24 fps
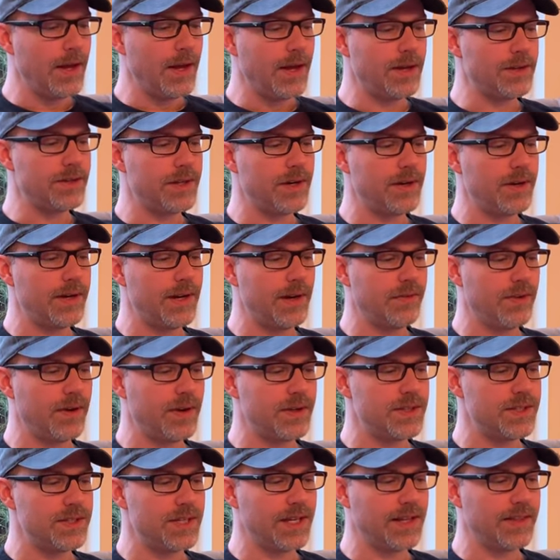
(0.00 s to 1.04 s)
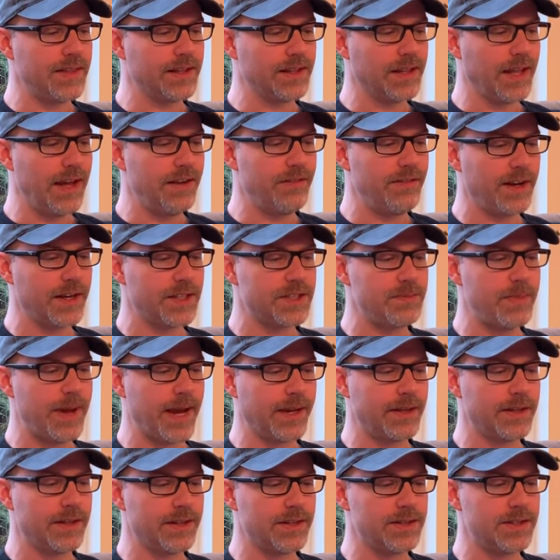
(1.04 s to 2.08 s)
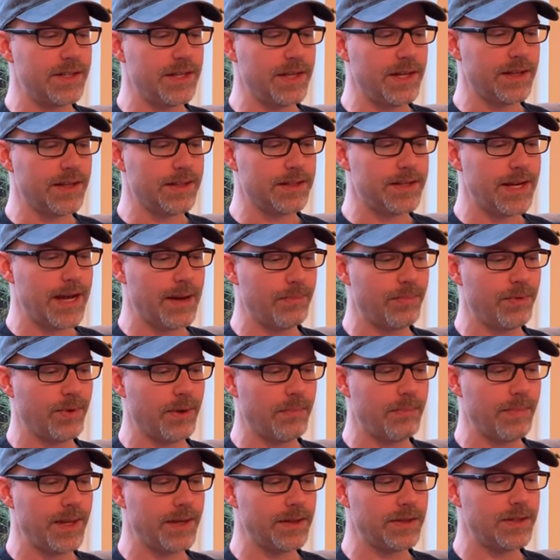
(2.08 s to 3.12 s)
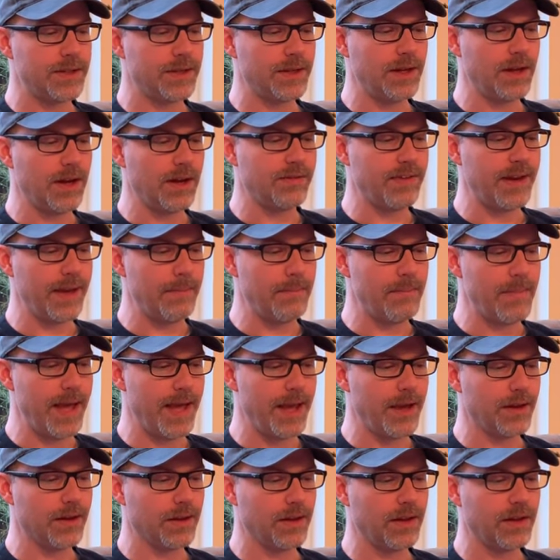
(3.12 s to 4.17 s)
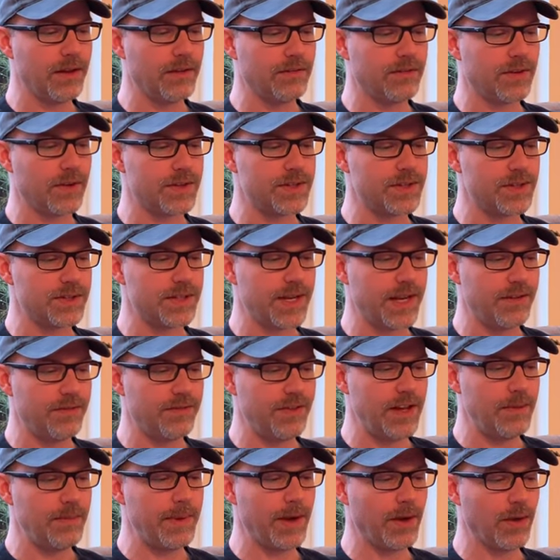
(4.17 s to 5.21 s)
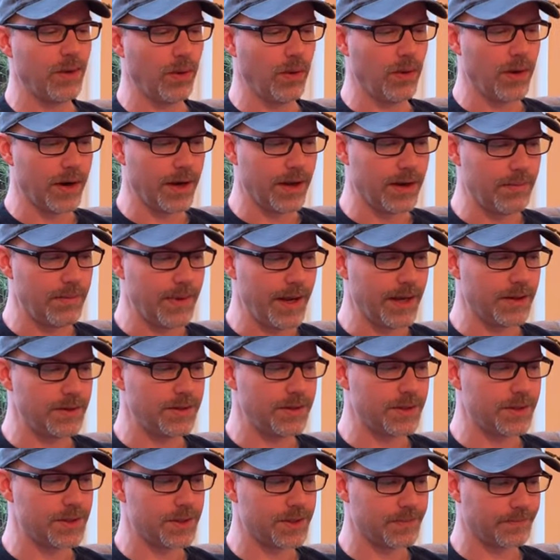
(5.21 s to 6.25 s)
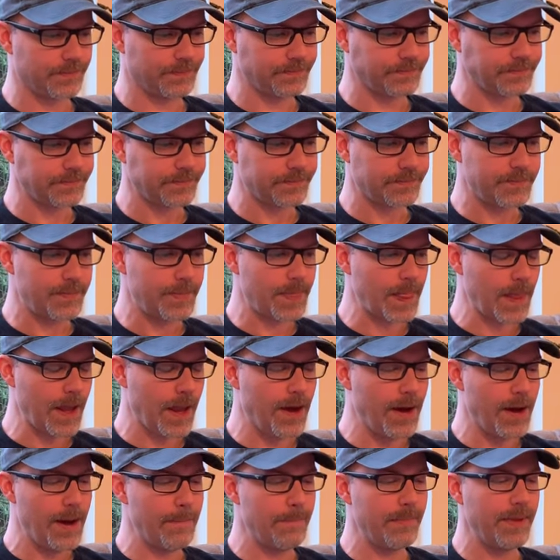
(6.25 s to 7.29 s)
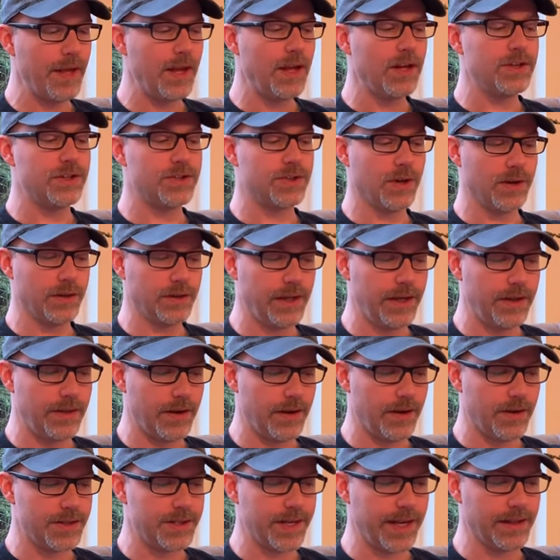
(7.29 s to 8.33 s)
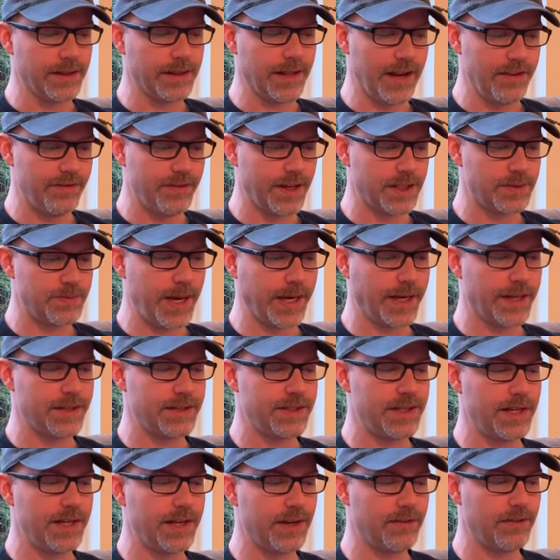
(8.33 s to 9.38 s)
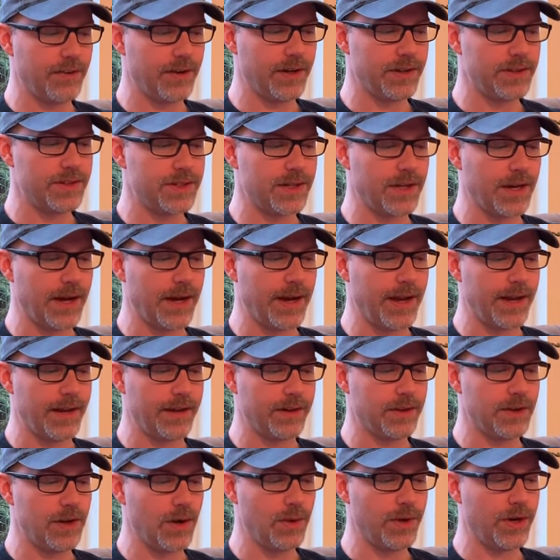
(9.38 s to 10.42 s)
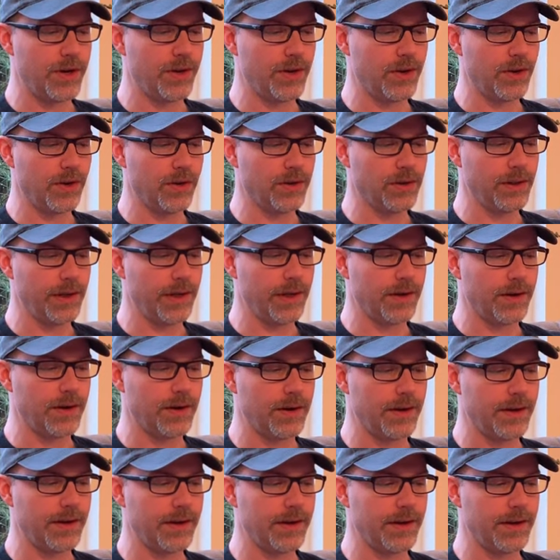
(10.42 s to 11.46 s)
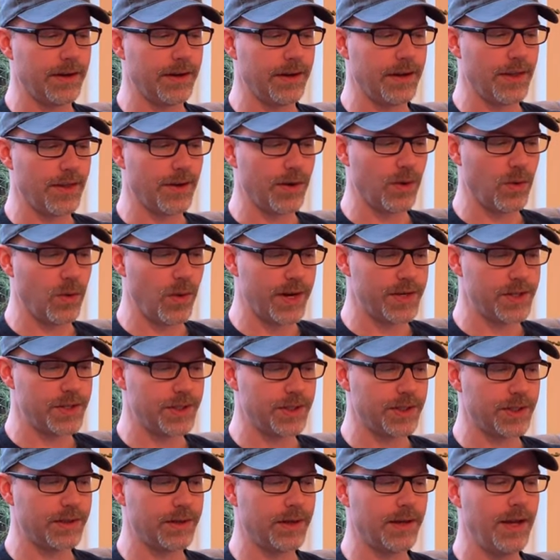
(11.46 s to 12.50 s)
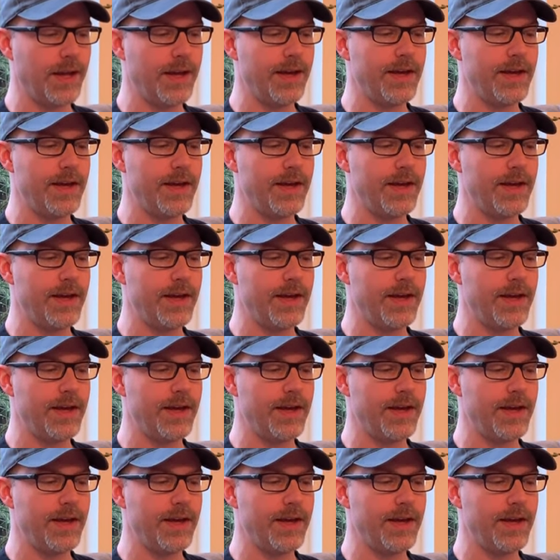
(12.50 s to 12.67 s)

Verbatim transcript: Is there a difference in the life expectancy and temperament of a male versus a female orchid mantis? Um, certainly there is a life expectancy difference. I noted earlier in another question